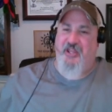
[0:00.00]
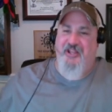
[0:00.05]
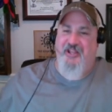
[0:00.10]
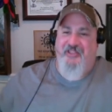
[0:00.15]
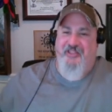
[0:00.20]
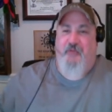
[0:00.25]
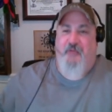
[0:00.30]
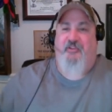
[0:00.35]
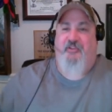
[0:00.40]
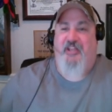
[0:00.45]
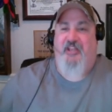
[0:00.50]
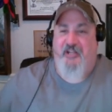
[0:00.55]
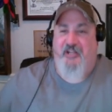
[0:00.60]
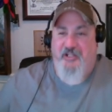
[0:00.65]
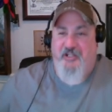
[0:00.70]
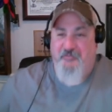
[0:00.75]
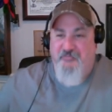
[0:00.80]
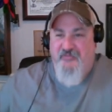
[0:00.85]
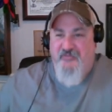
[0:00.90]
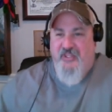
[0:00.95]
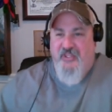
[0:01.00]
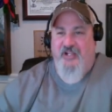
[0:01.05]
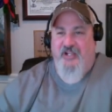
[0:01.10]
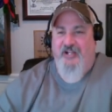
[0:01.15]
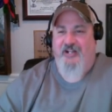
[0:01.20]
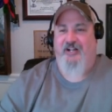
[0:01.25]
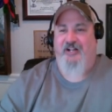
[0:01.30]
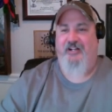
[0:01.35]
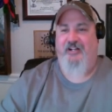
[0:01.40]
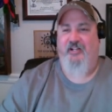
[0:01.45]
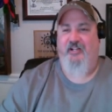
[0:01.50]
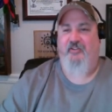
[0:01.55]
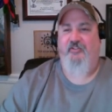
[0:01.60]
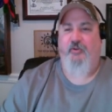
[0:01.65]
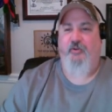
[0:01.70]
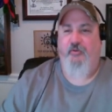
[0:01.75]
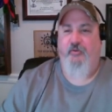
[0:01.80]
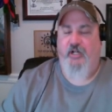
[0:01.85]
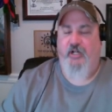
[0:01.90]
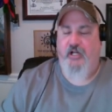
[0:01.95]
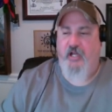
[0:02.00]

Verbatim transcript: that was handy uh, so i